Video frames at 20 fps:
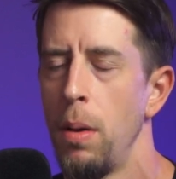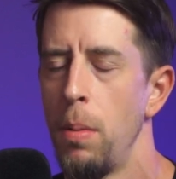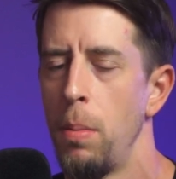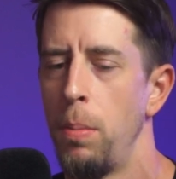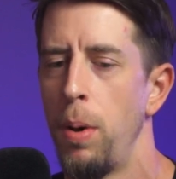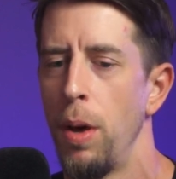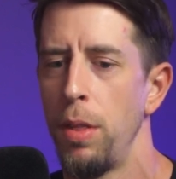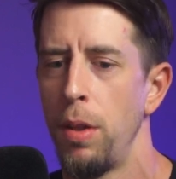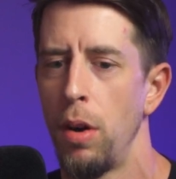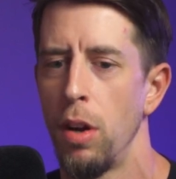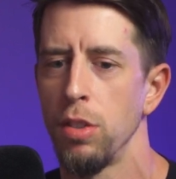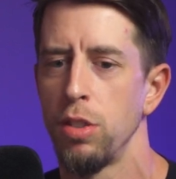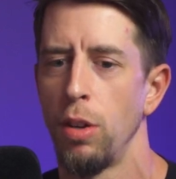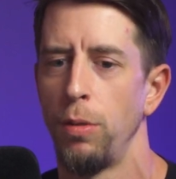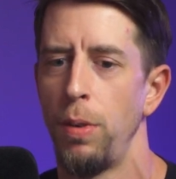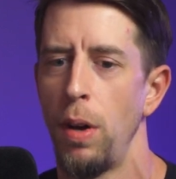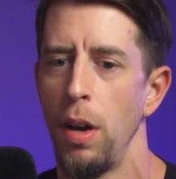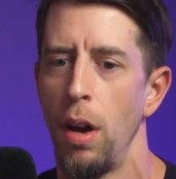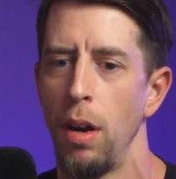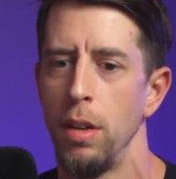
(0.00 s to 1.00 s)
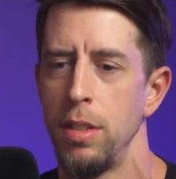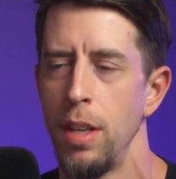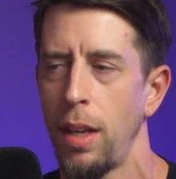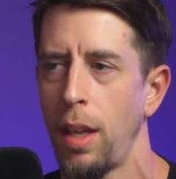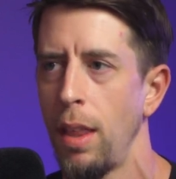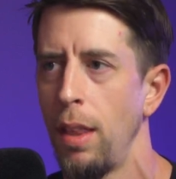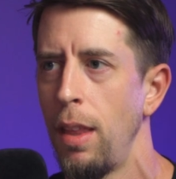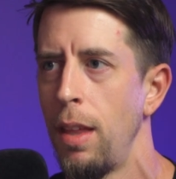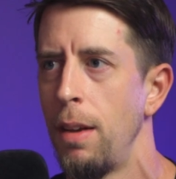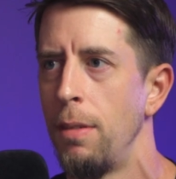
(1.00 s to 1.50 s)
but they're also very
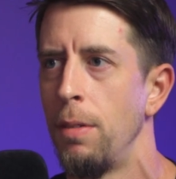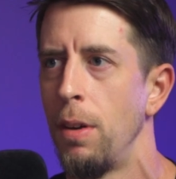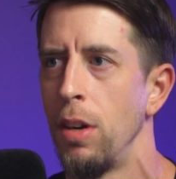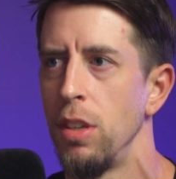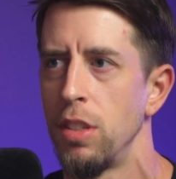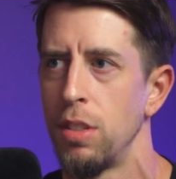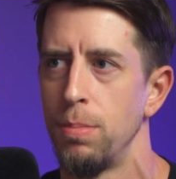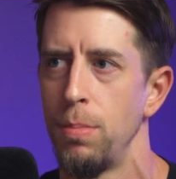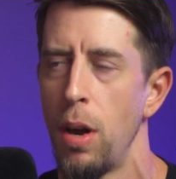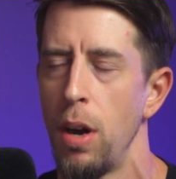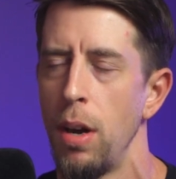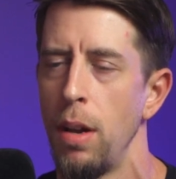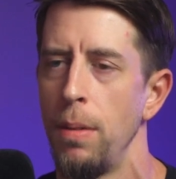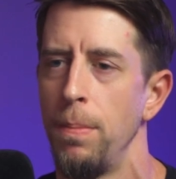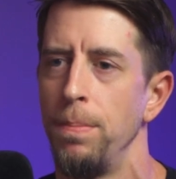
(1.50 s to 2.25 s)
articulate and very smart.